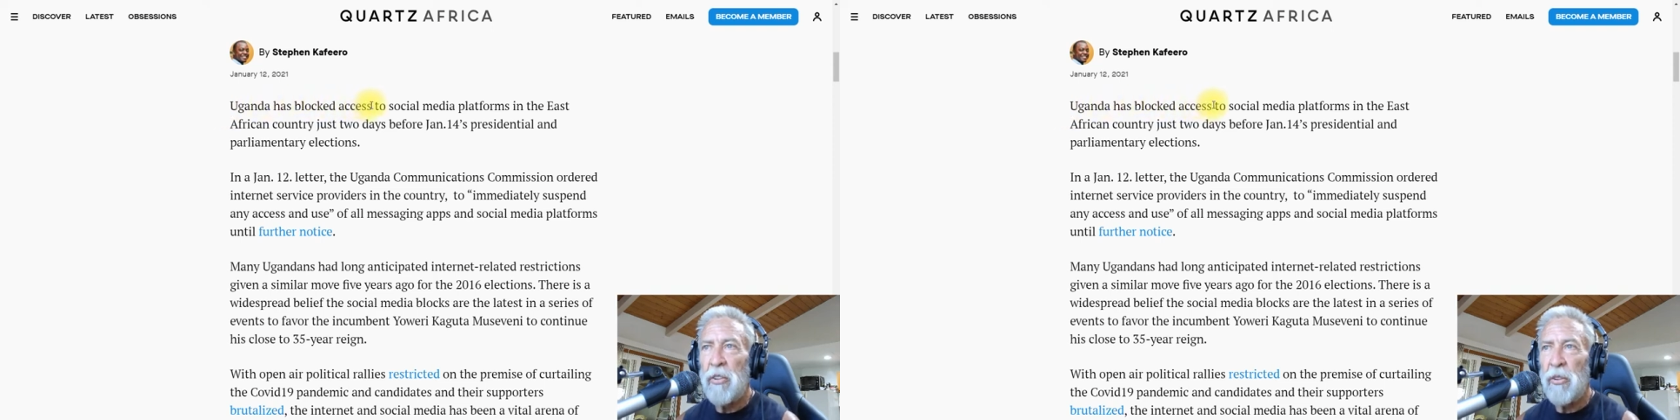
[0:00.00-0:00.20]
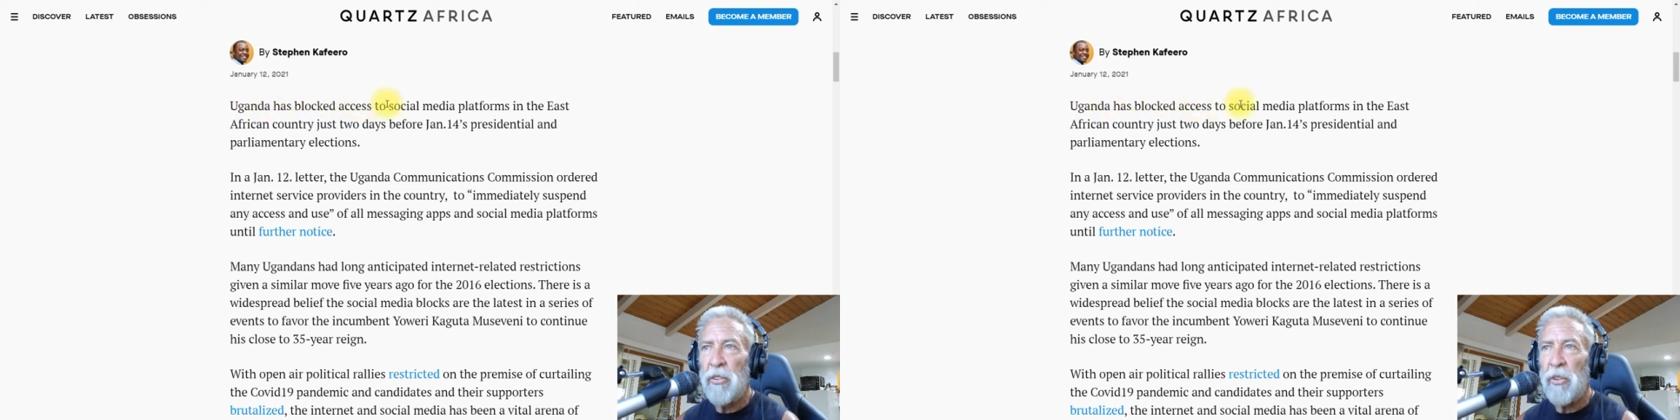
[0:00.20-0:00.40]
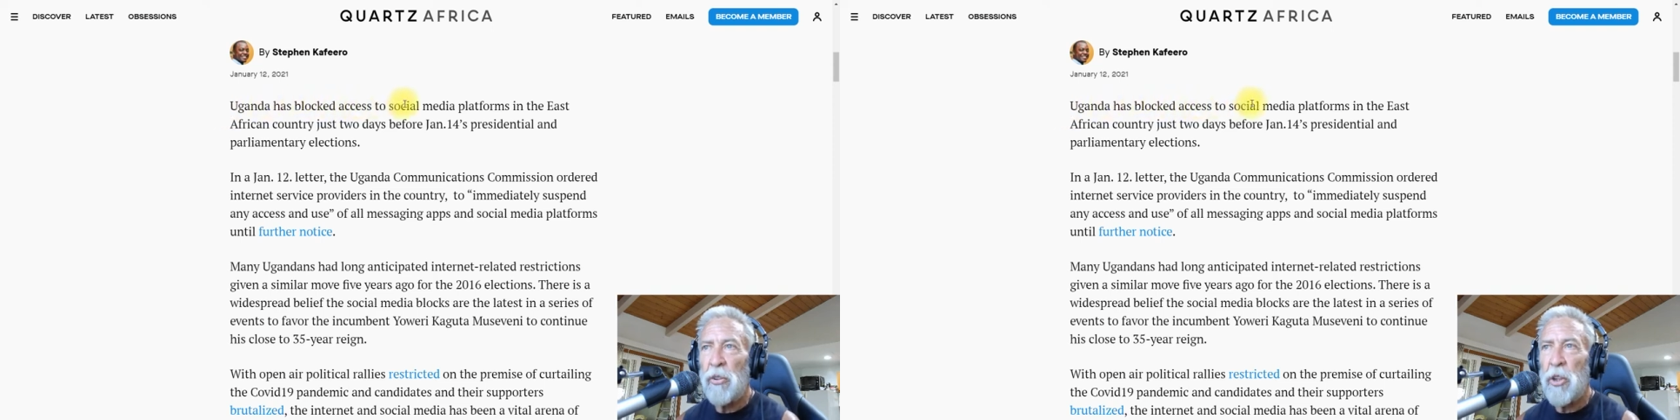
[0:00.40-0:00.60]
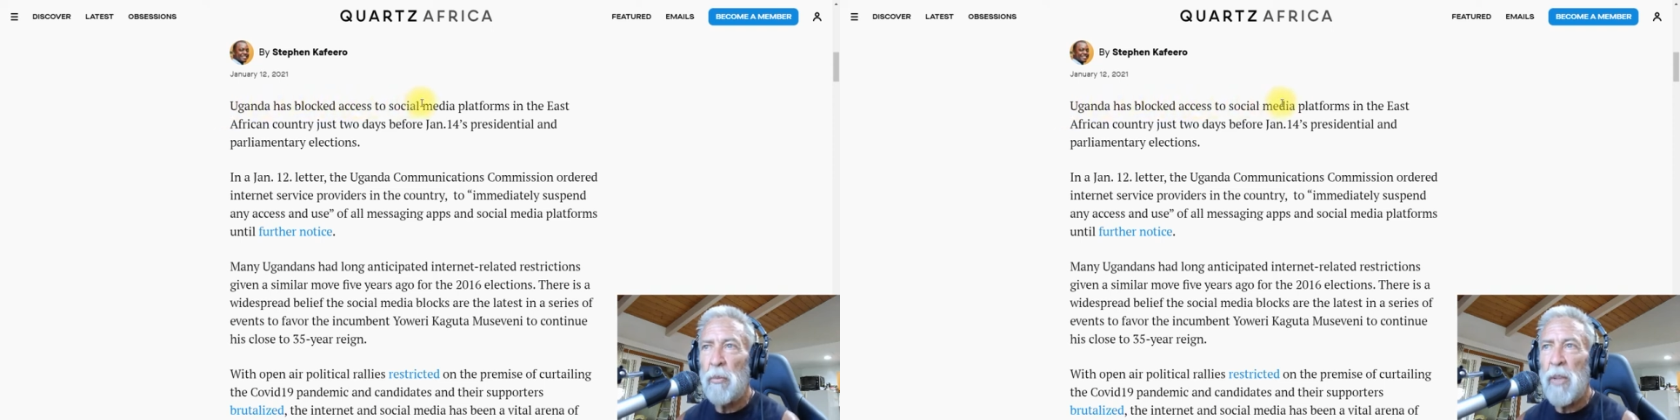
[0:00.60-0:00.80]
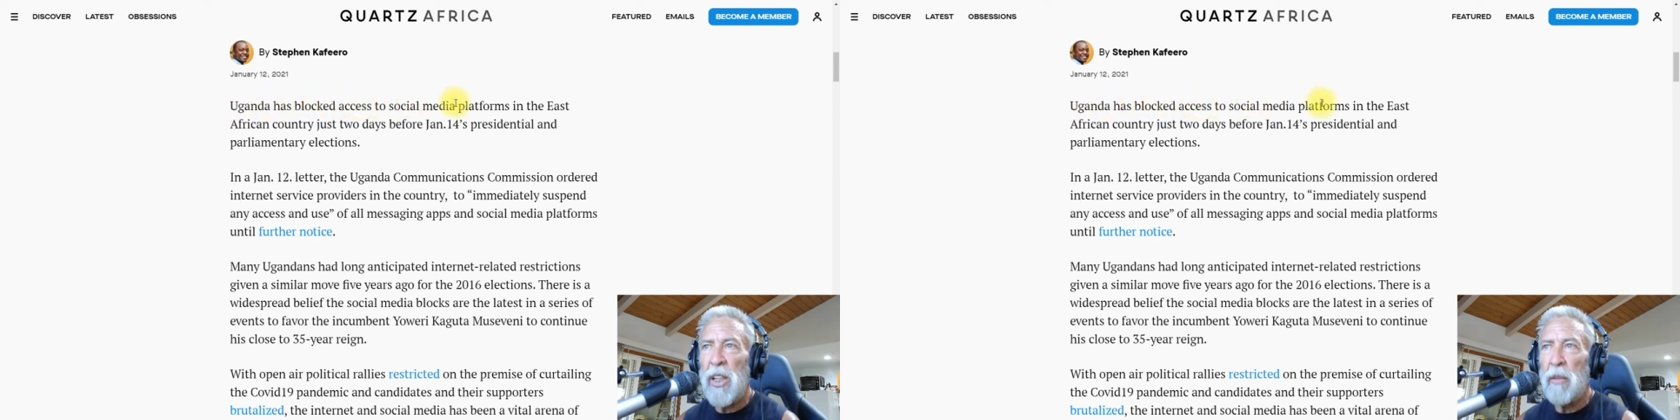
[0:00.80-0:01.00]
to
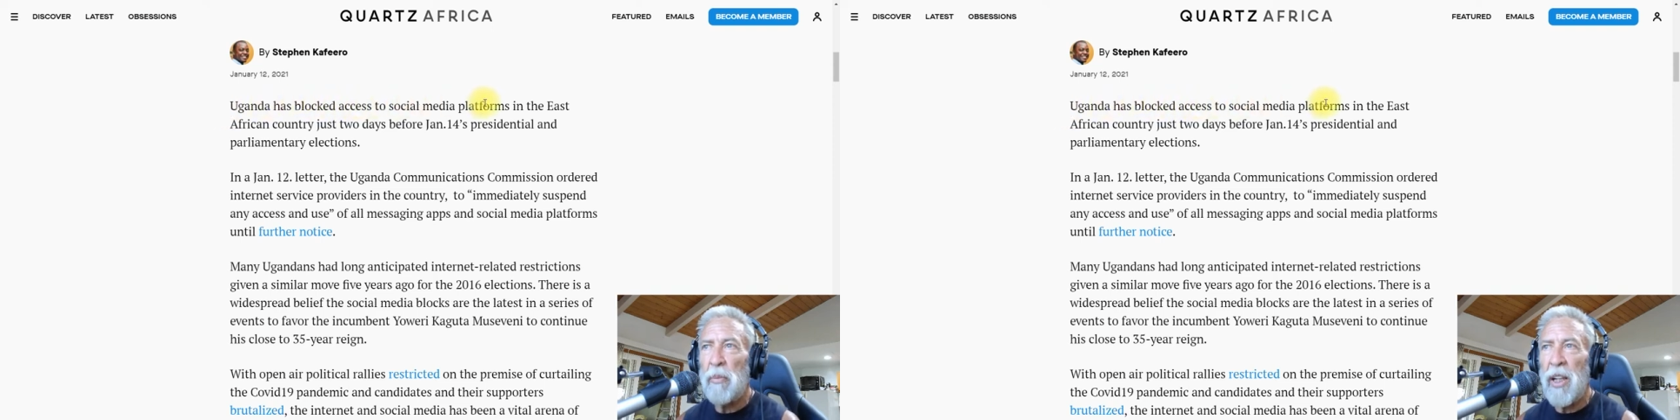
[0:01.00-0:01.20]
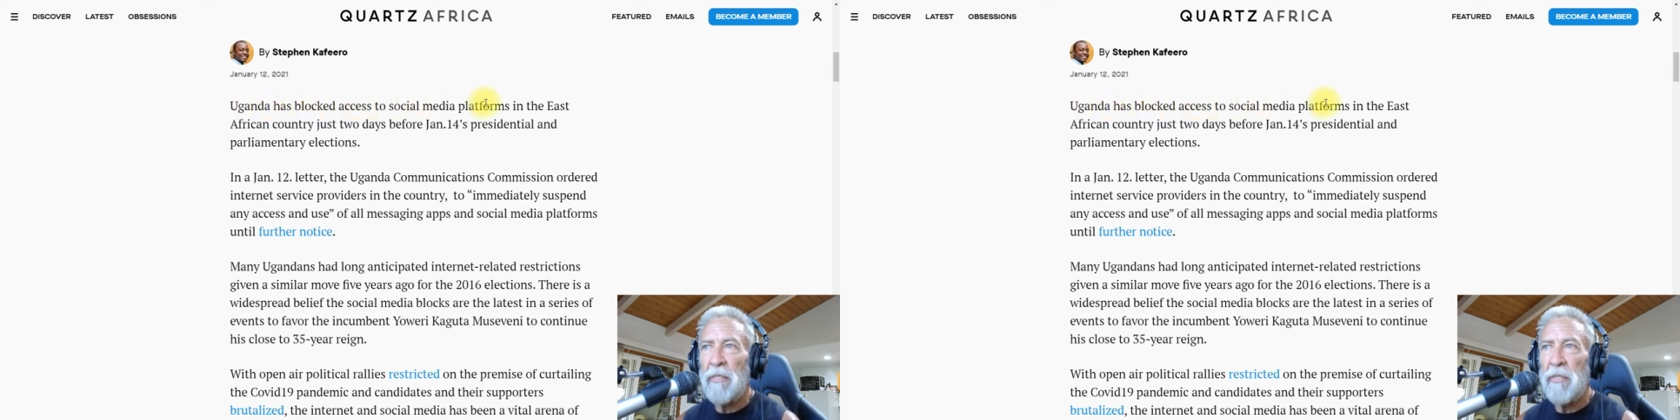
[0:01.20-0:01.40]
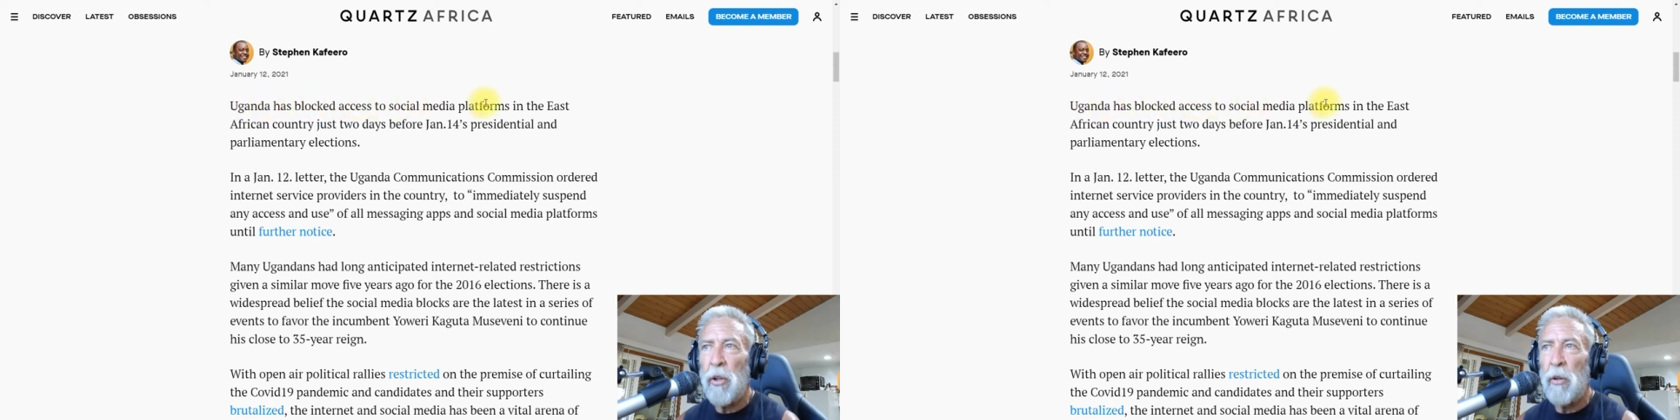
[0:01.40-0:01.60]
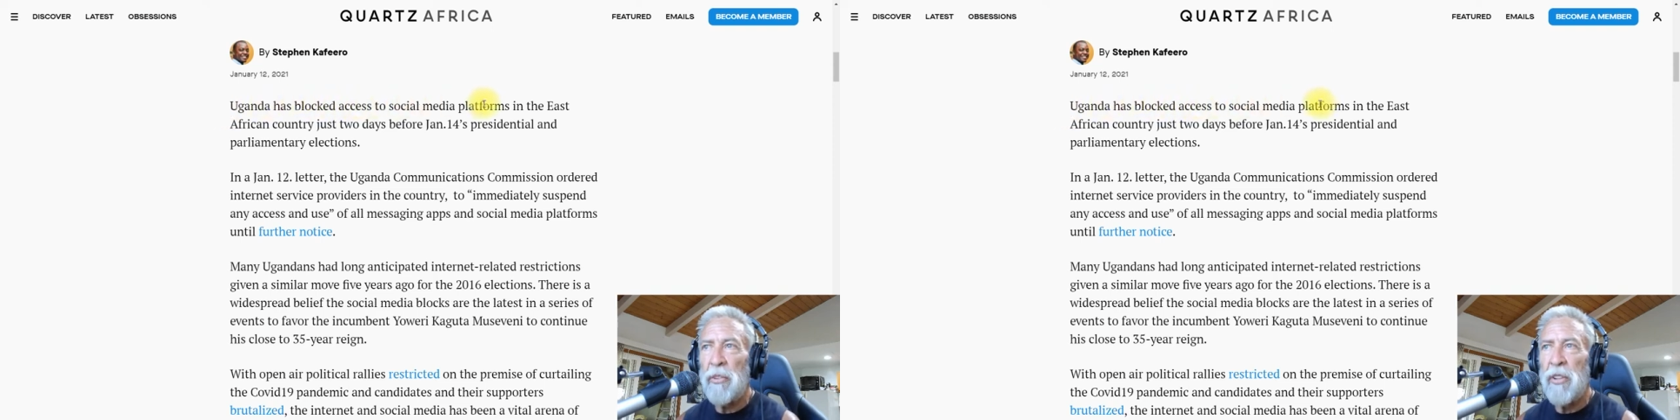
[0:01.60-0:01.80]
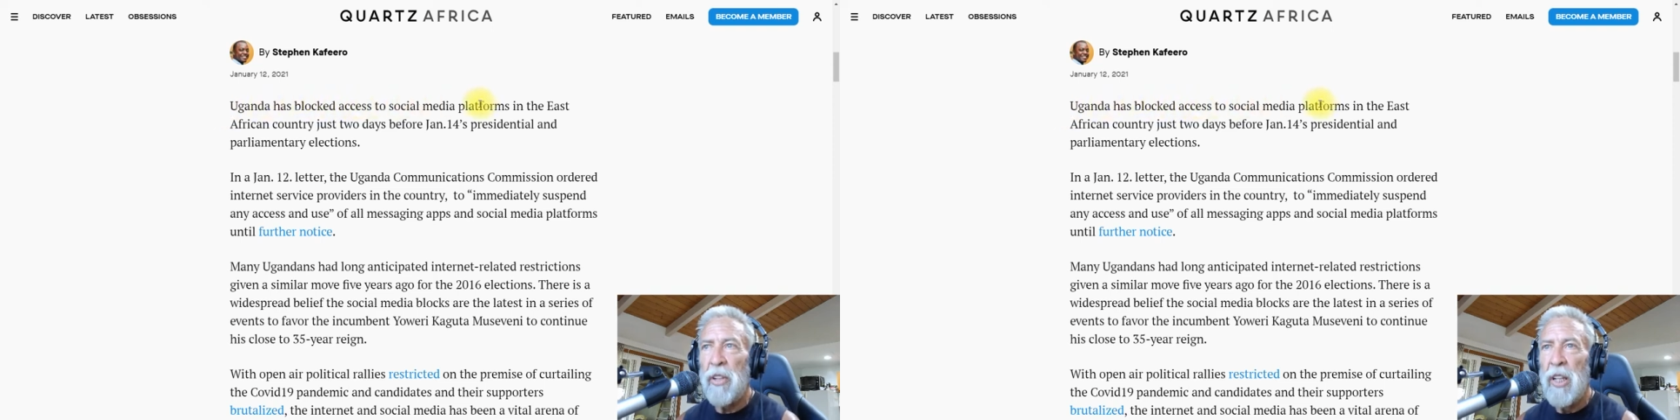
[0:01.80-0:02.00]
social media
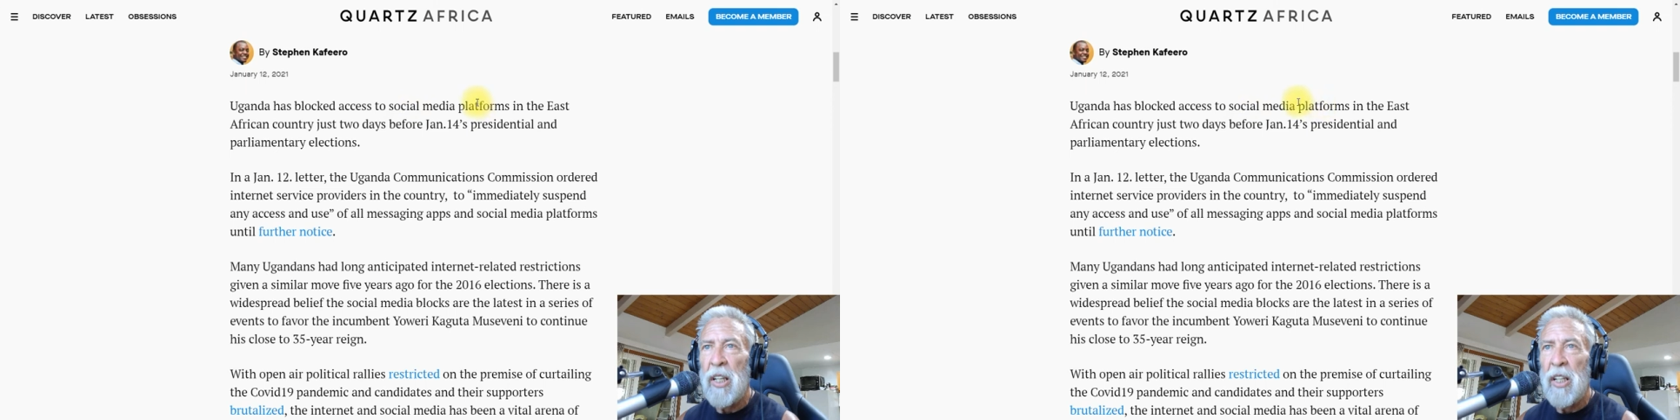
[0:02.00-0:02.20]
platforms